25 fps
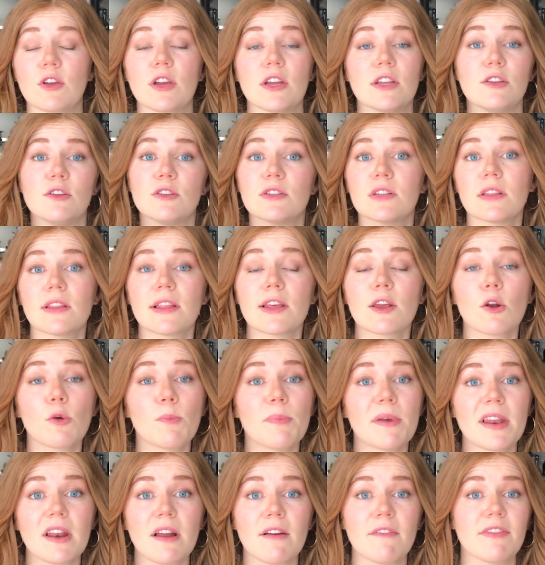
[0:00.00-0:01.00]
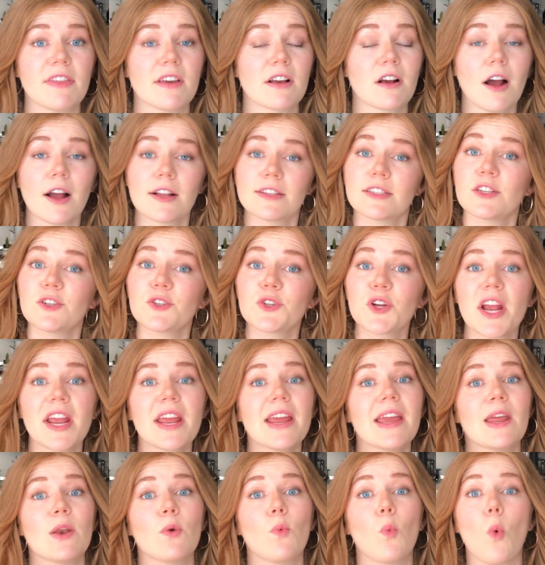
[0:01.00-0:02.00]
You can use a little bit of the
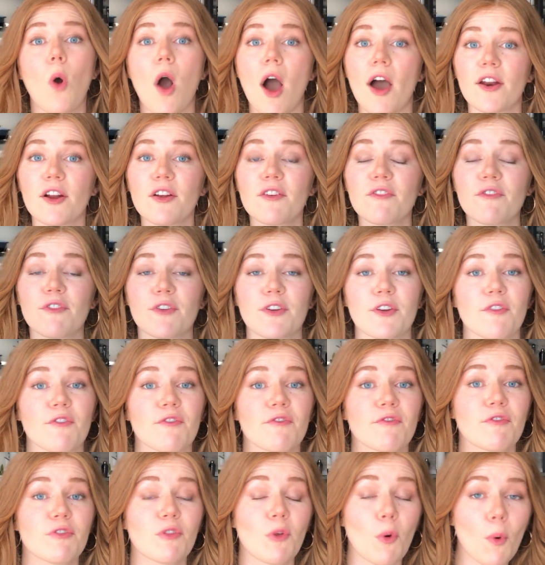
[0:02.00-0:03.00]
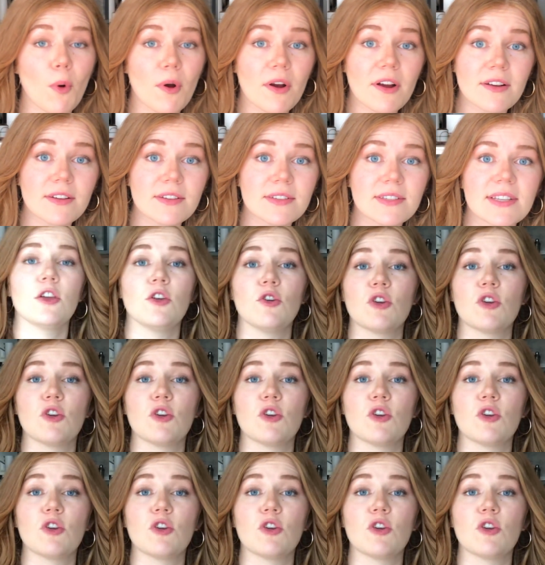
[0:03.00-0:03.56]
concentrate in water for your floors.